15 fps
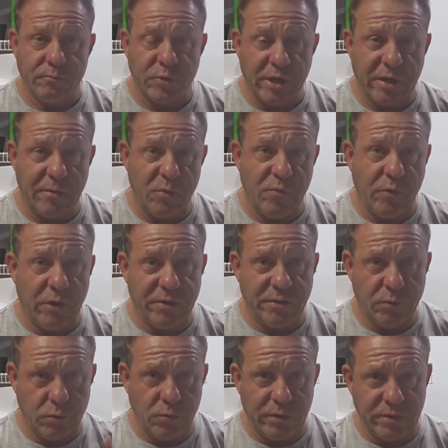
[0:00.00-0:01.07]
ready to move on
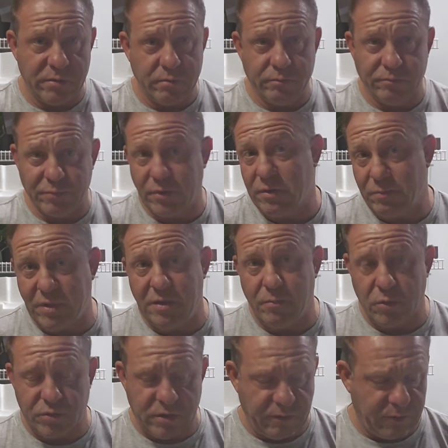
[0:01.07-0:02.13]
to what's going to be the
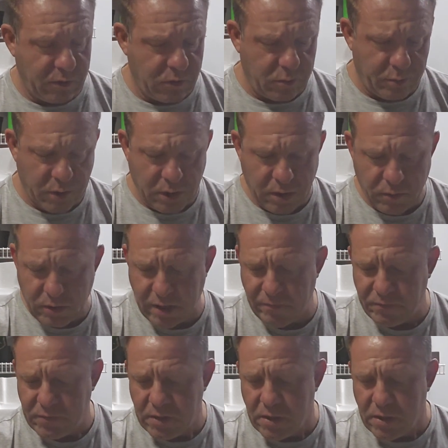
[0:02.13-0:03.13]
most difficult part, right?